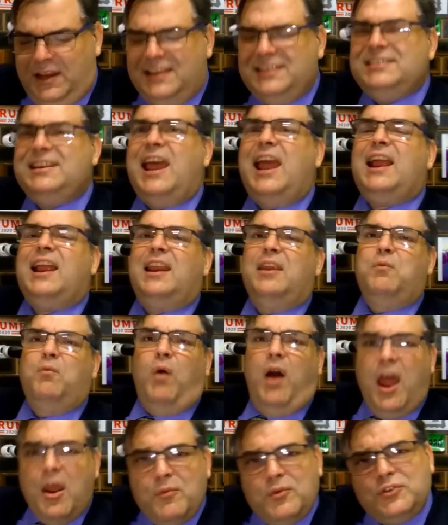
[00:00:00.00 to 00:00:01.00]
exactly?
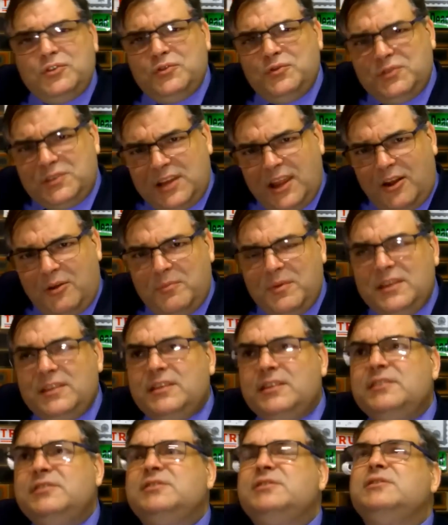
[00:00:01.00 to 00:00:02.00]
Why would you tell me
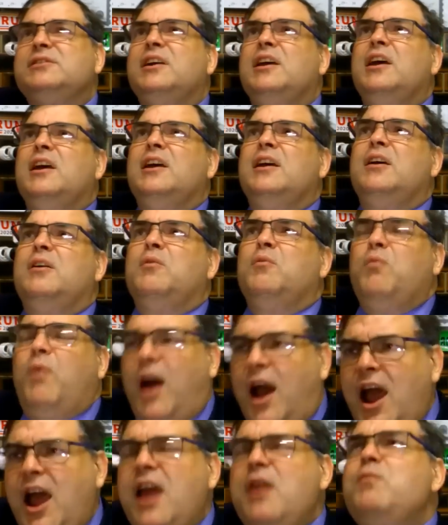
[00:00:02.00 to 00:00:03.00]
this?
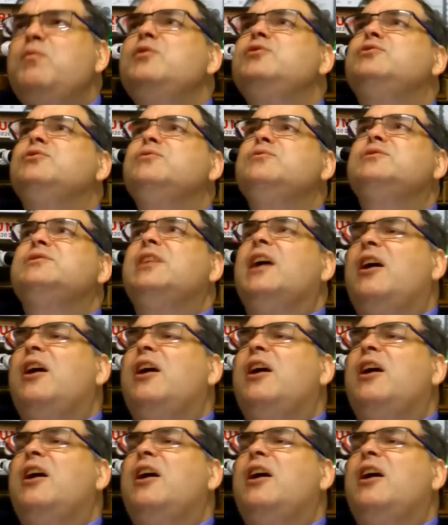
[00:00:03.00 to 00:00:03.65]
Why would I...